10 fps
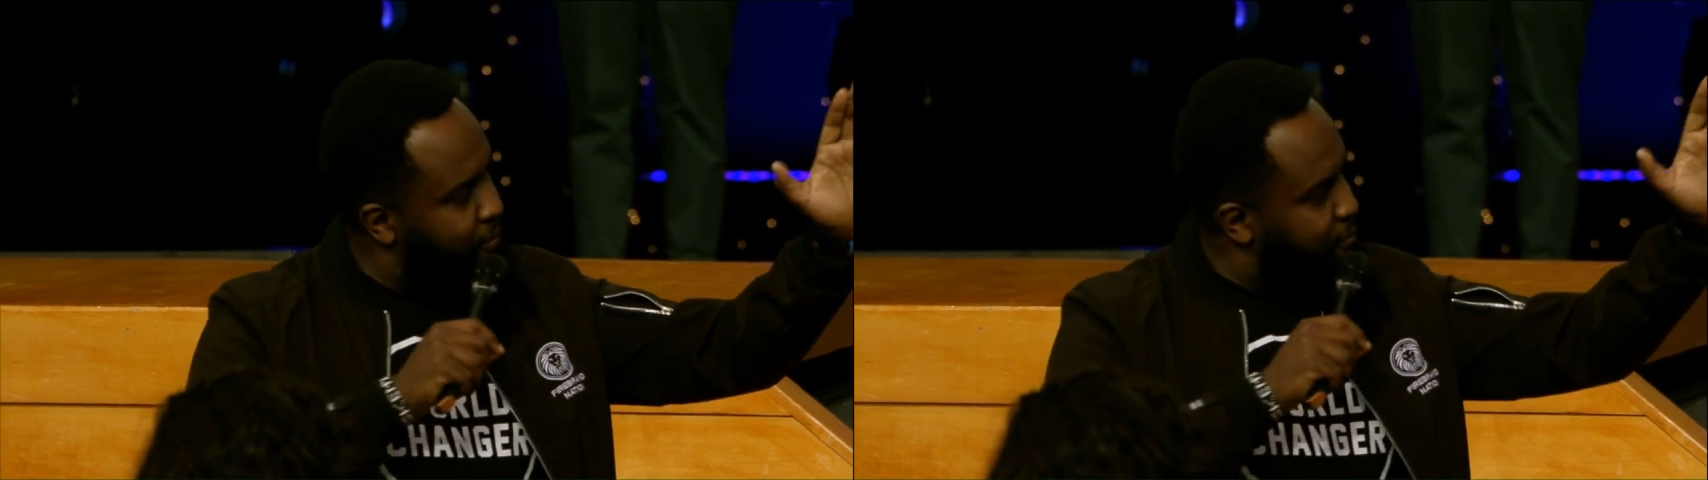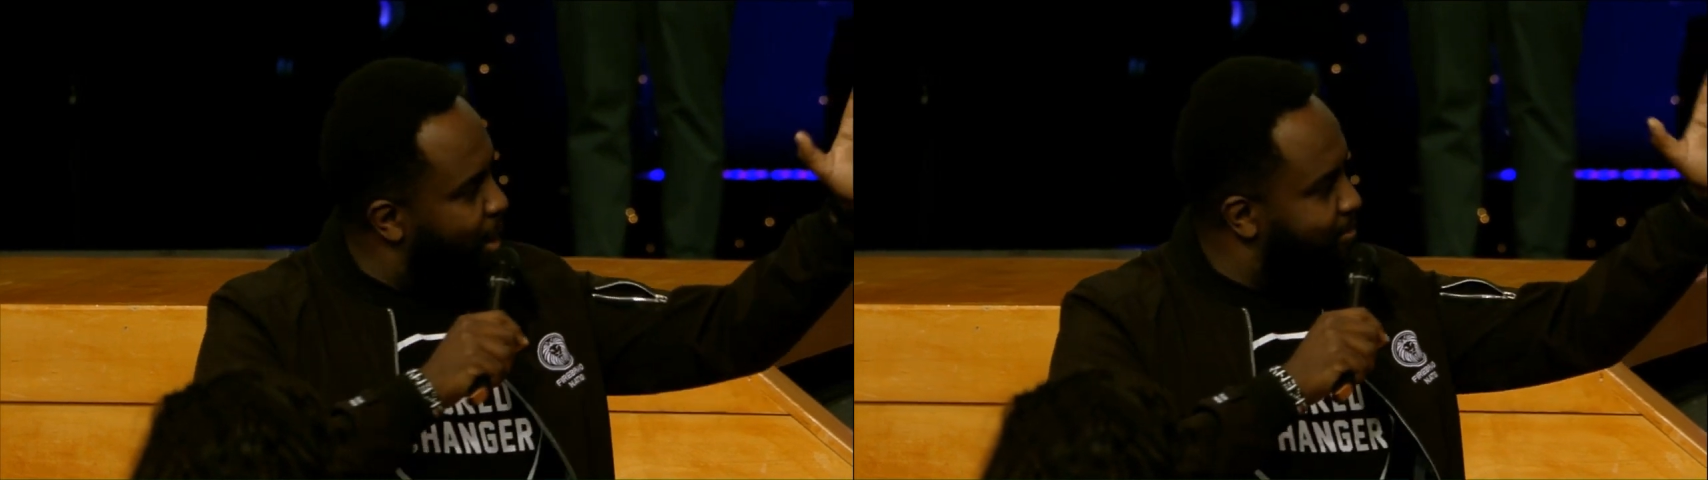
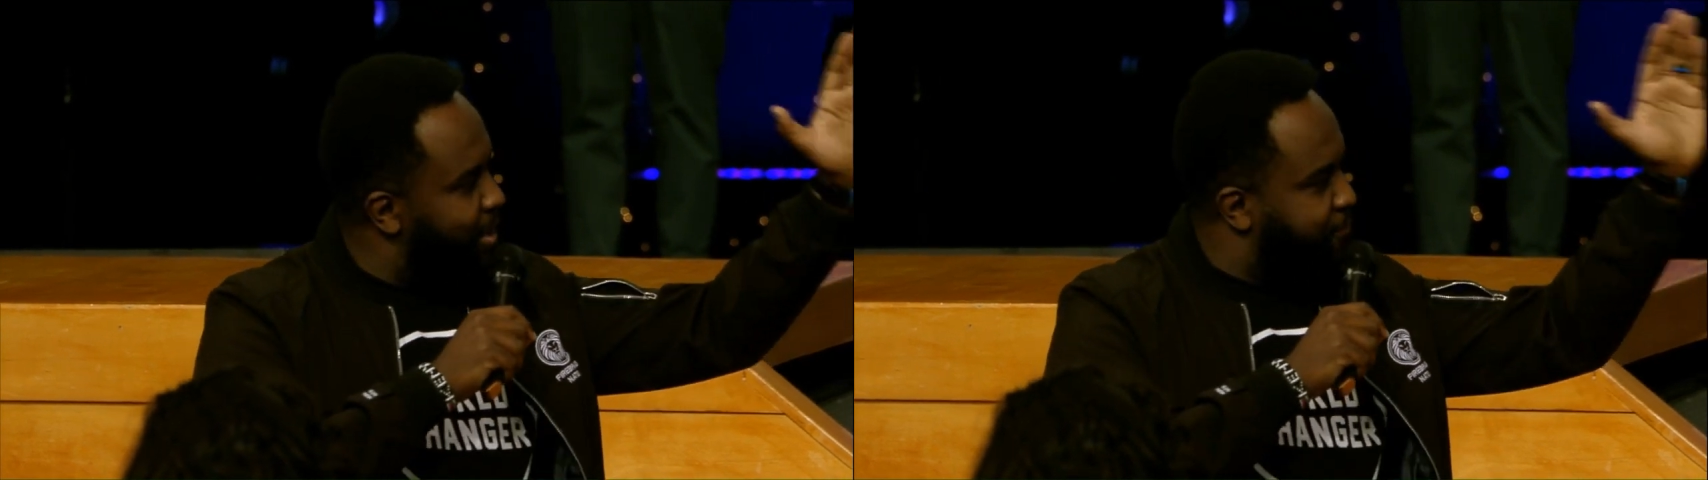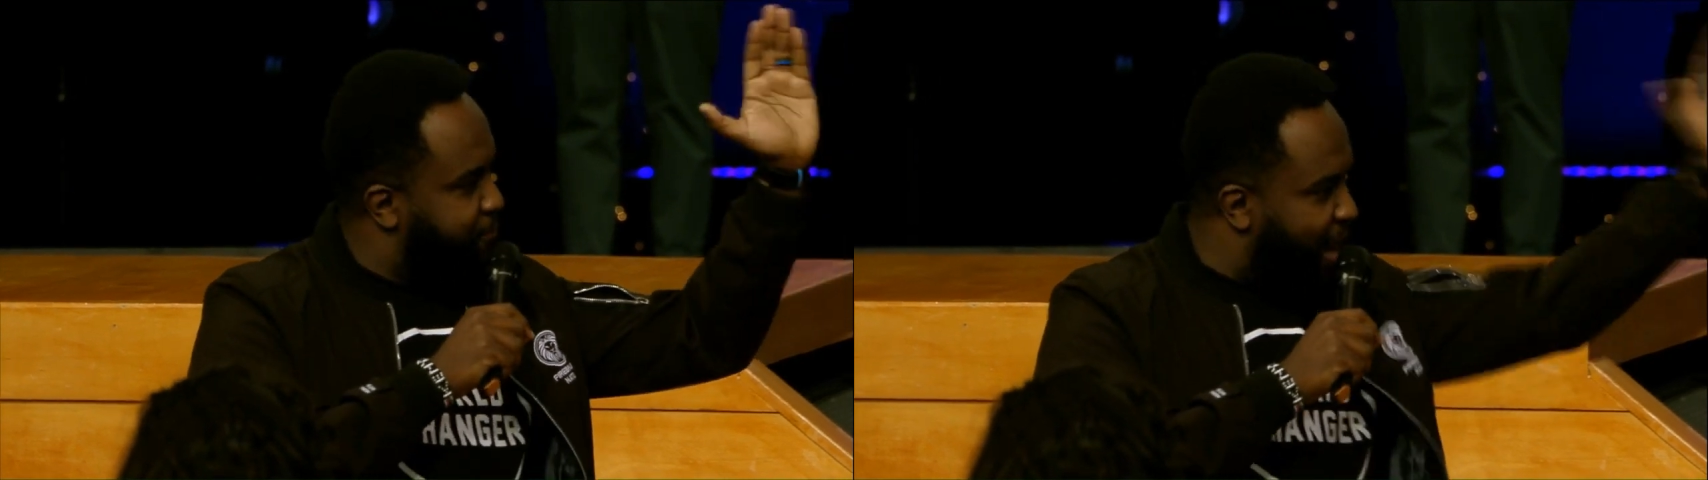from the
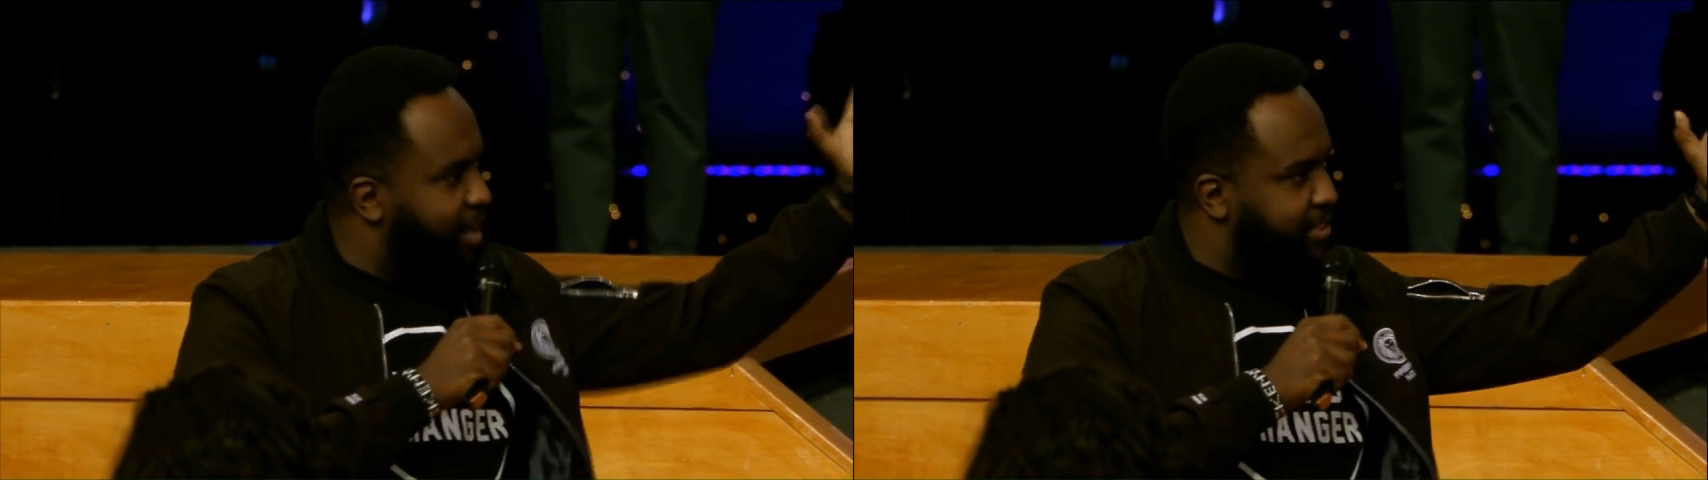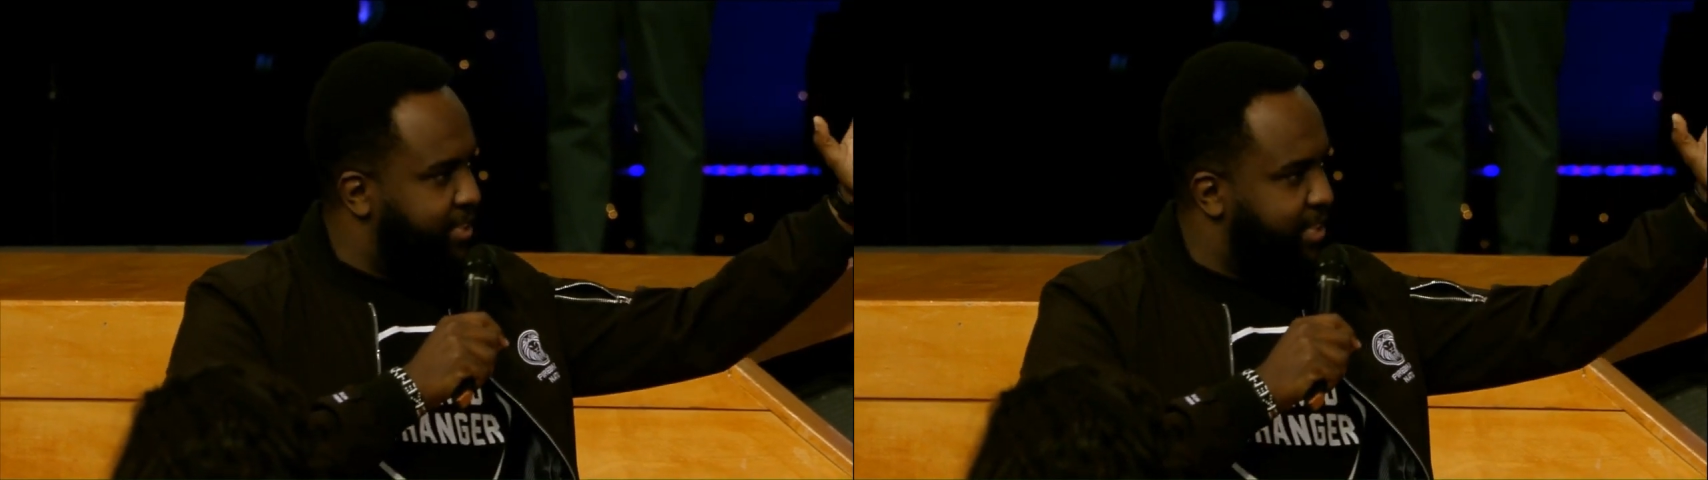
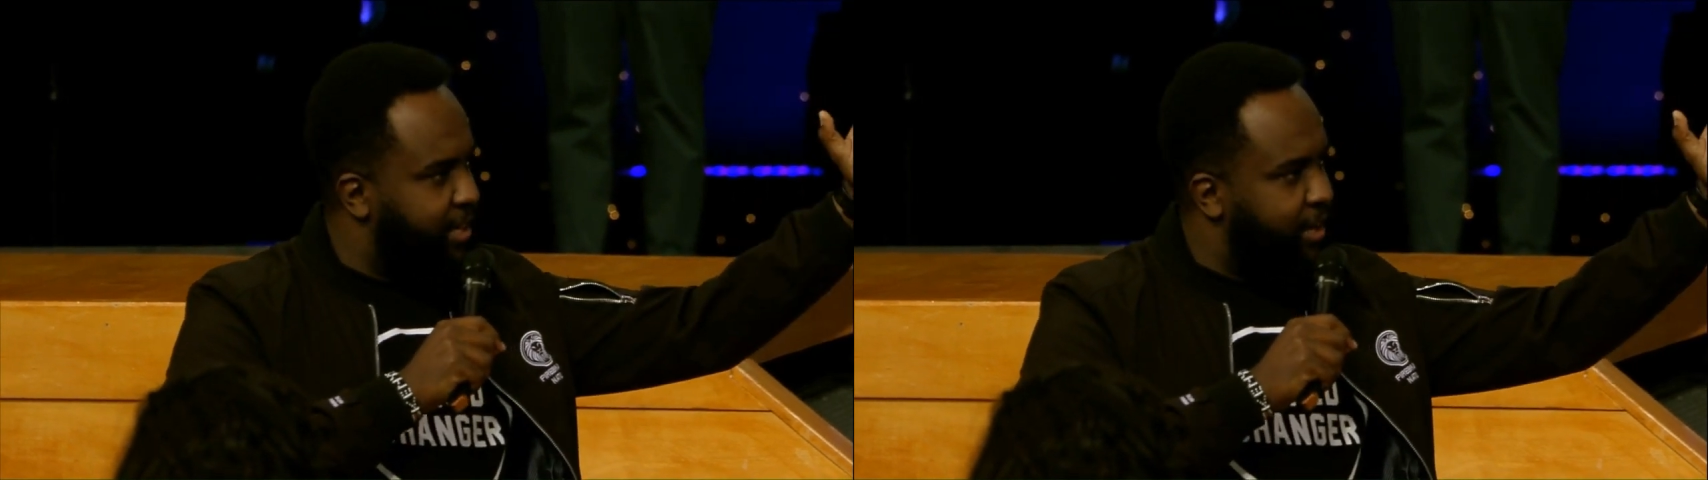first